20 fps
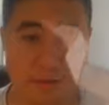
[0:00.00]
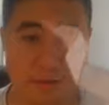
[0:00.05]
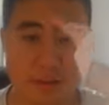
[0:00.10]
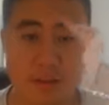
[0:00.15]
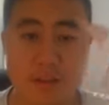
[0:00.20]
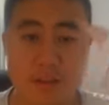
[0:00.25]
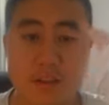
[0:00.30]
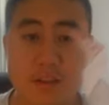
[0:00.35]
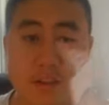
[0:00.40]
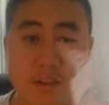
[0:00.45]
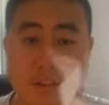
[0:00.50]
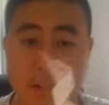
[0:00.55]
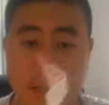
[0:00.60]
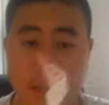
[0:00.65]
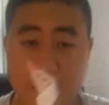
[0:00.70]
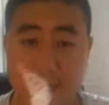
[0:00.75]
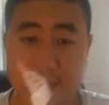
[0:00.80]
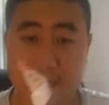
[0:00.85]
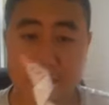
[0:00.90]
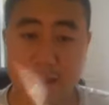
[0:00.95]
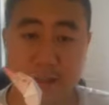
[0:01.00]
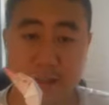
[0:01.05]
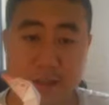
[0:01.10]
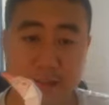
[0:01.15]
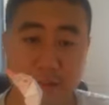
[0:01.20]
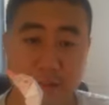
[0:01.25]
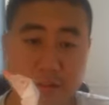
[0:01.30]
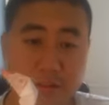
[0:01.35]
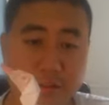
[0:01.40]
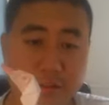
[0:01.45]
That's actually really
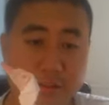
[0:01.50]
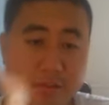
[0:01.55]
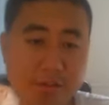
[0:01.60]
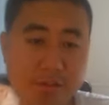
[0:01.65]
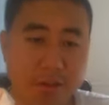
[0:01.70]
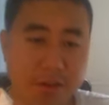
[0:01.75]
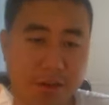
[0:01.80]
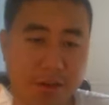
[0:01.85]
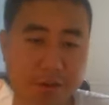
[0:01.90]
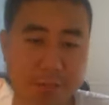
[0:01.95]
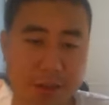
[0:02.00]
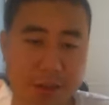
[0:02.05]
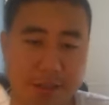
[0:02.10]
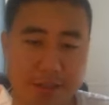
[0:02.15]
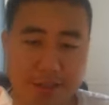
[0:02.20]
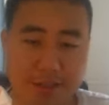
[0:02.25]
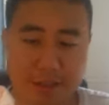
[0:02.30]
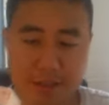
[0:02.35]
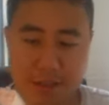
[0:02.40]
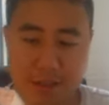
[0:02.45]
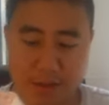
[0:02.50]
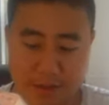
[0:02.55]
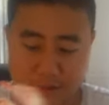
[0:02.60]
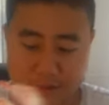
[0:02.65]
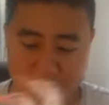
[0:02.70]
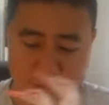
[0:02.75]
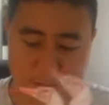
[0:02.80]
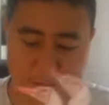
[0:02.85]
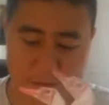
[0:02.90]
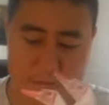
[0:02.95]
great. And then we've
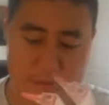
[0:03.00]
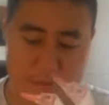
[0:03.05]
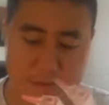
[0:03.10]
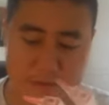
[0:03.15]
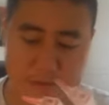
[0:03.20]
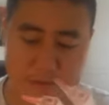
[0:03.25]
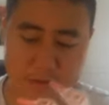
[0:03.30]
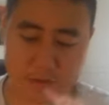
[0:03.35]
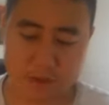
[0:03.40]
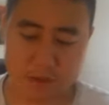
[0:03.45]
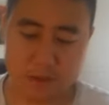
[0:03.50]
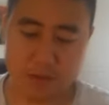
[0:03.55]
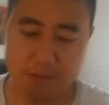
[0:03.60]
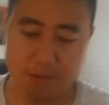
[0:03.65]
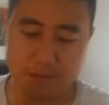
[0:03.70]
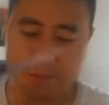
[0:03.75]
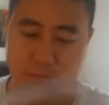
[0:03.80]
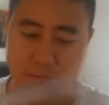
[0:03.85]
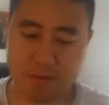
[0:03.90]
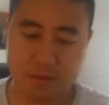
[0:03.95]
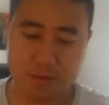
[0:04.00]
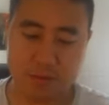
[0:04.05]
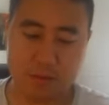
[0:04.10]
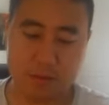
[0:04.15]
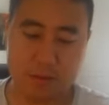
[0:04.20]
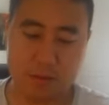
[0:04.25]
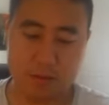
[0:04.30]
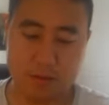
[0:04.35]
also got some black-headed gulls.